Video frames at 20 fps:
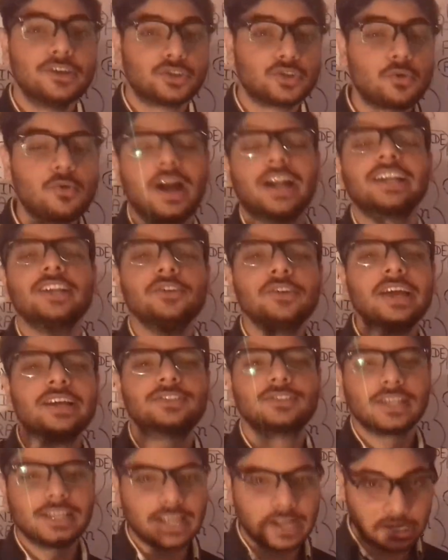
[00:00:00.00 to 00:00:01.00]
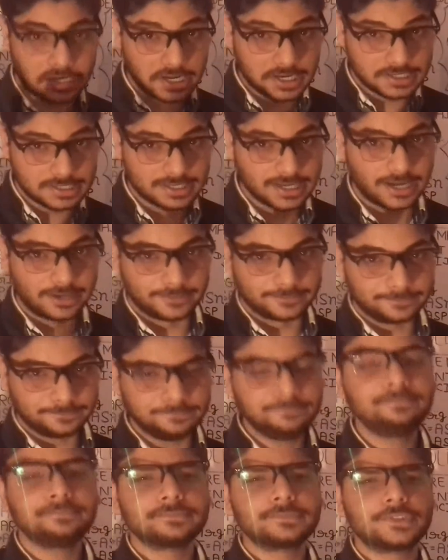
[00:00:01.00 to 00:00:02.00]
So what do you actually
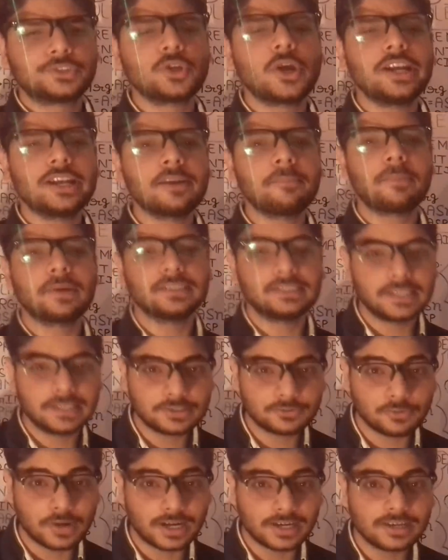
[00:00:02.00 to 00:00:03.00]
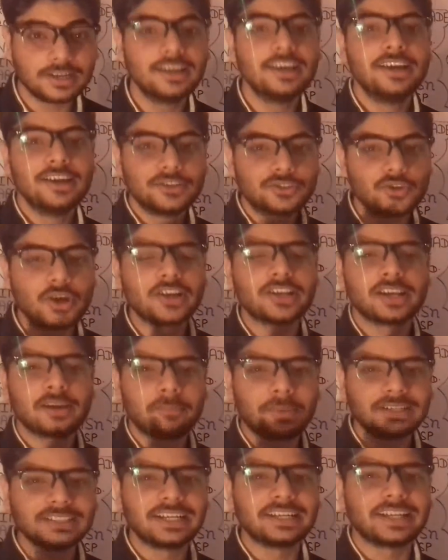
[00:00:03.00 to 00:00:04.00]
understand? So it represents what? So it
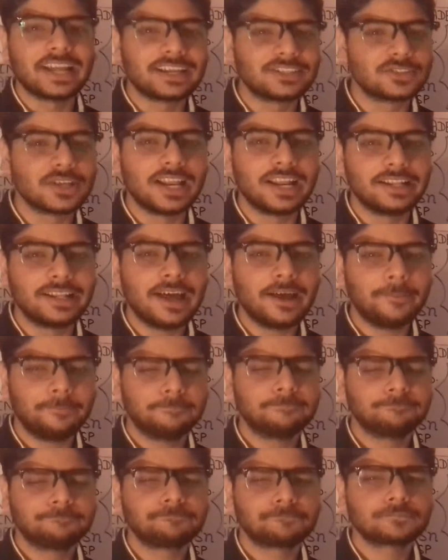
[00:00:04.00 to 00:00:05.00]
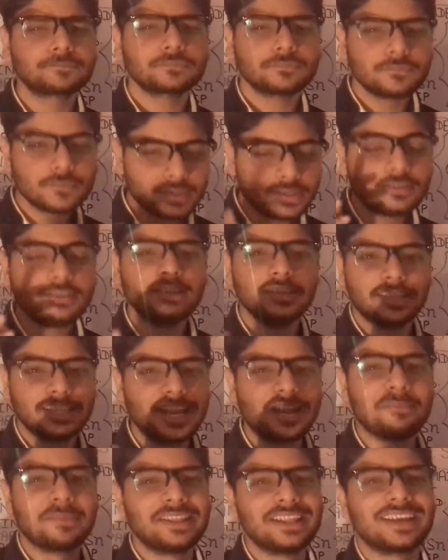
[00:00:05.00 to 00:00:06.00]
represents actually the
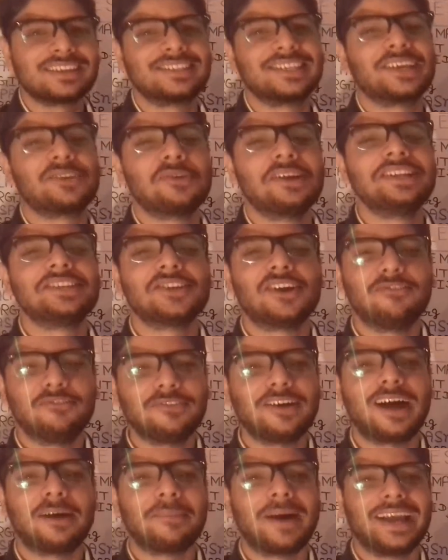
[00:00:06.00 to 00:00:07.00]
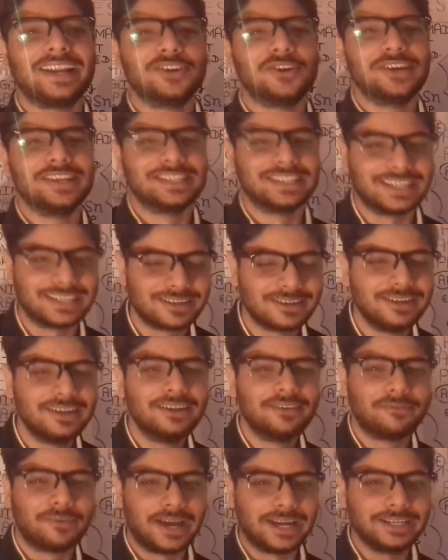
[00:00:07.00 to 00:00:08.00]
here mean the sequence of amino acid.
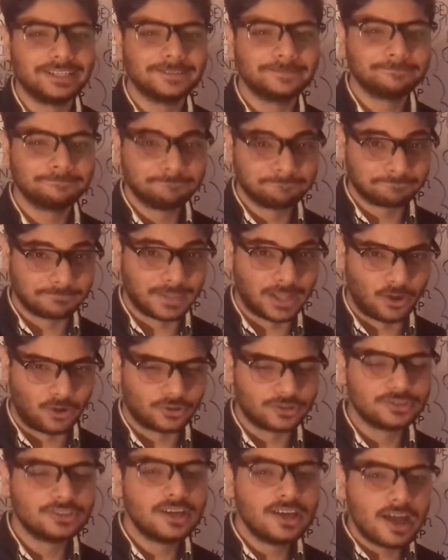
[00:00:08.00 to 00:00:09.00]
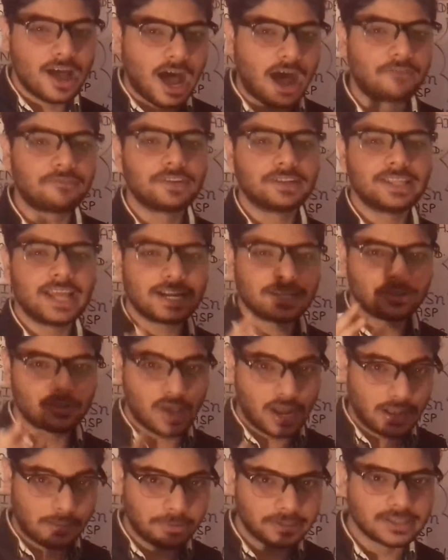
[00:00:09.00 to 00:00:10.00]
Fine. Now after that you
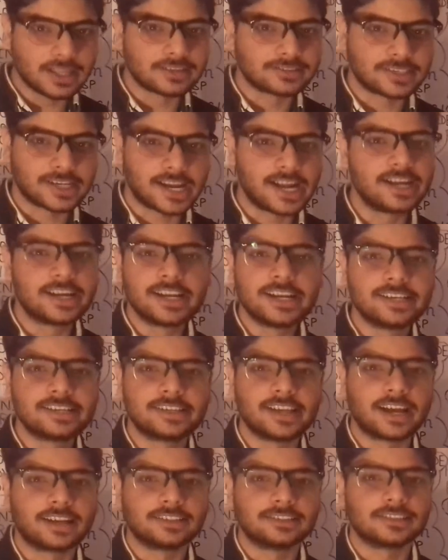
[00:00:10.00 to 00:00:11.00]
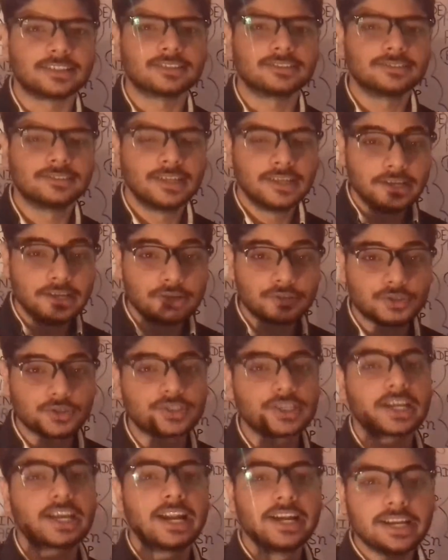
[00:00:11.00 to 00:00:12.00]
are having the secondary structure. So
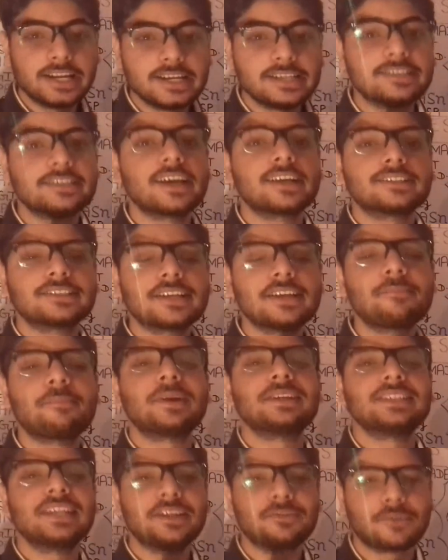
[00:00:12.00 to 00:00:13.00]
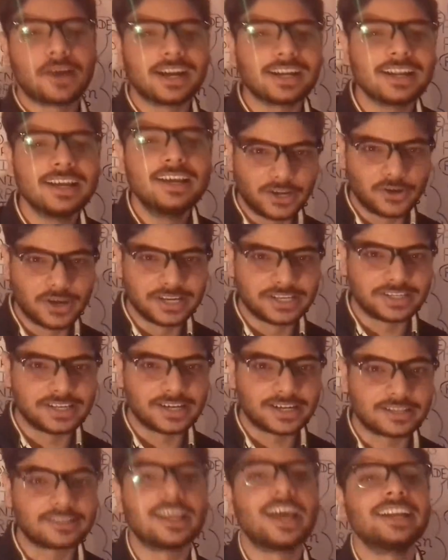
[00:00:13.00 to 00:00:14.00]
secondary structure represent what? Amino
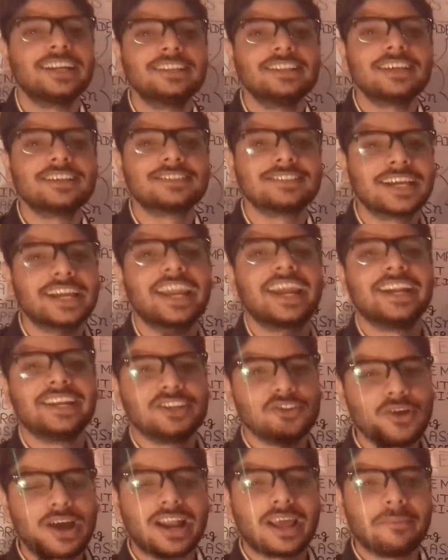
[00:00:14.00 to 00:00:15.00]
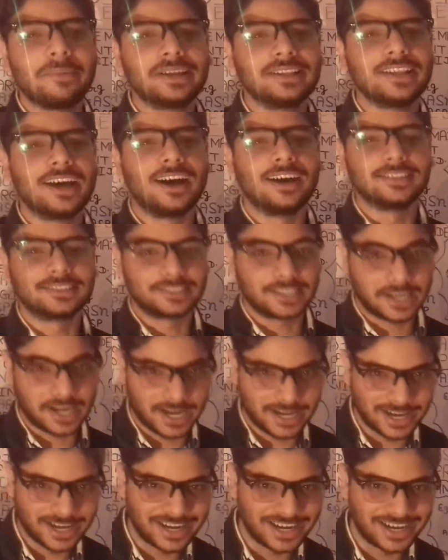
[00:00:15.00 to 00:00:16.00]
acid. Then in the second you are having the
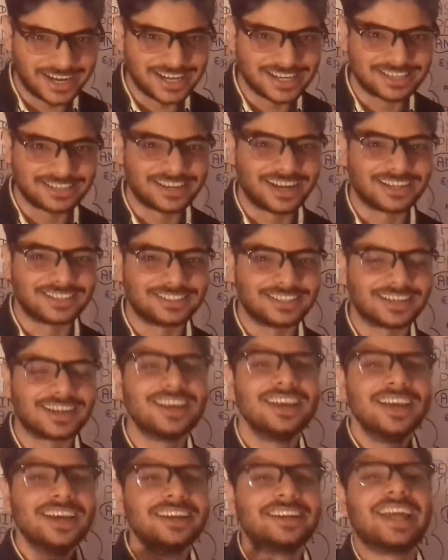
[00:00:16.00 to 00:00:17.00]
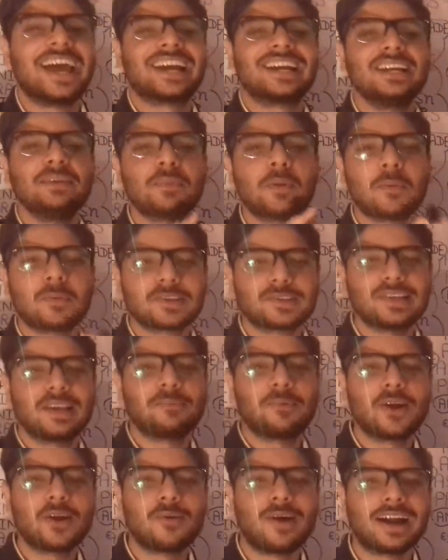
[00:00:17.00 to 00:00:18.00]
secondary degree structure. Directly
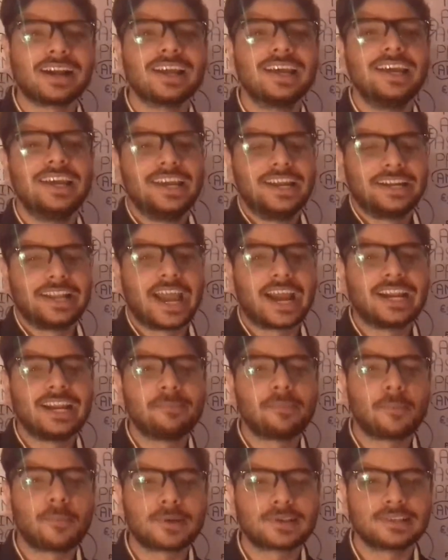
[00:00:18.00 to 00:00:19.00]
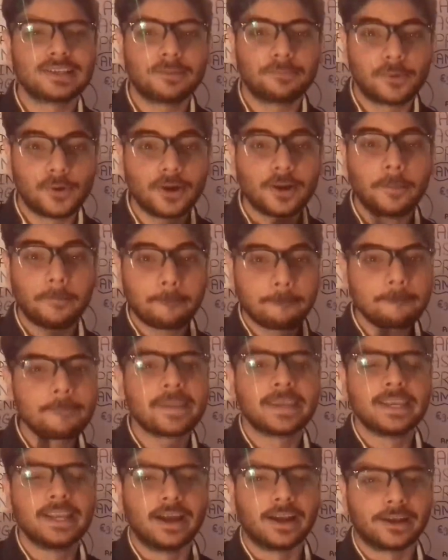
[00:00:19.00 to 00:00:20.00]
proportional for what? Directly proportional for
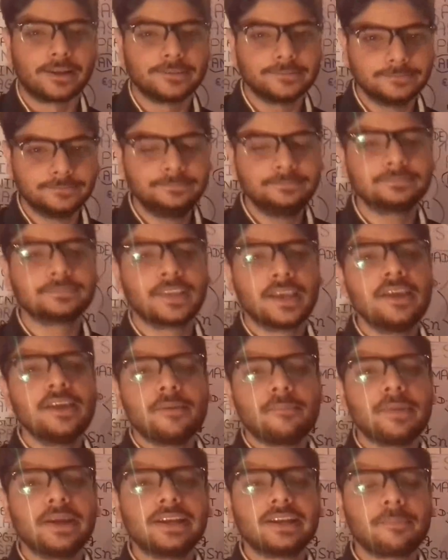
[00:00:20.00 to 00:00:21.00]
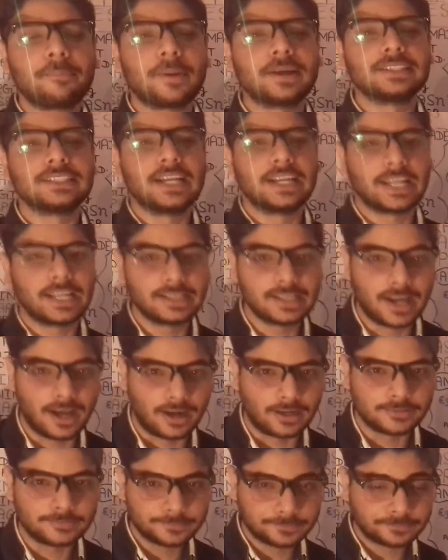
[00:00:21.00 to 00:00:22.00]
here mean representing
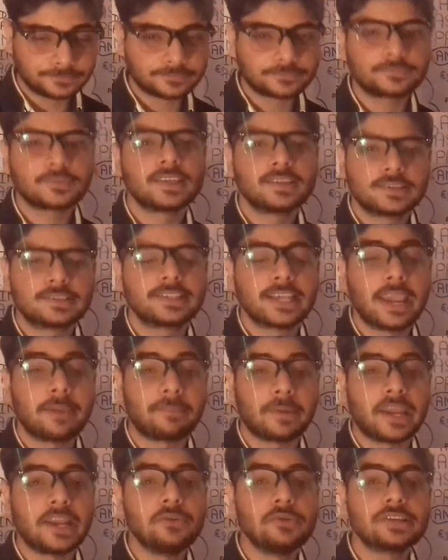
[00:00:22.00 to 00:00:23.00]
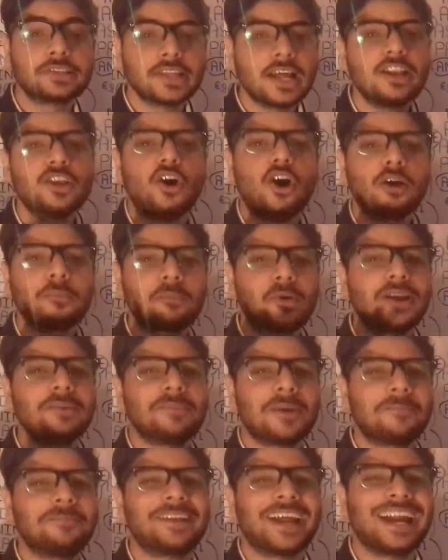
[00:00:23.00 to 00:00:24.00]
the shape in which the long
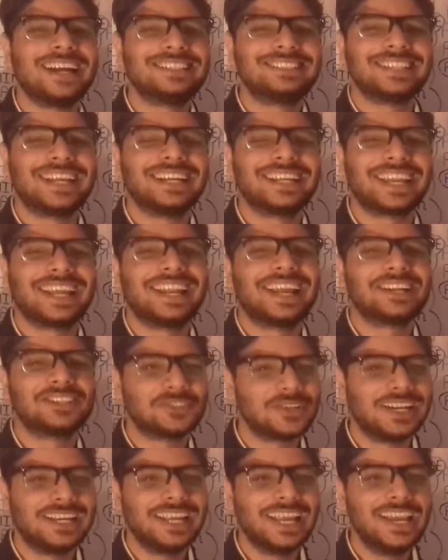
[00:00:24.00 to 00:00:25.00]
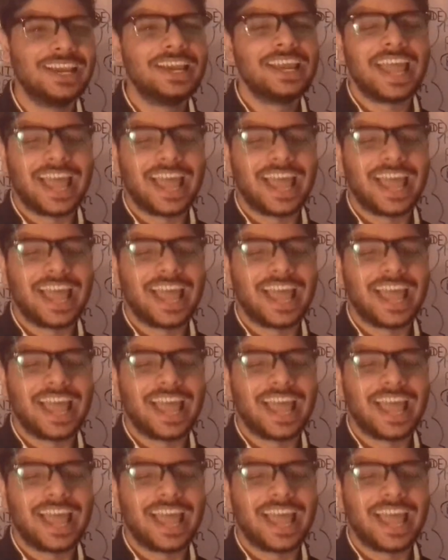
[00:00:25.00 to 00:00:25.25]
polypeptide chain can actually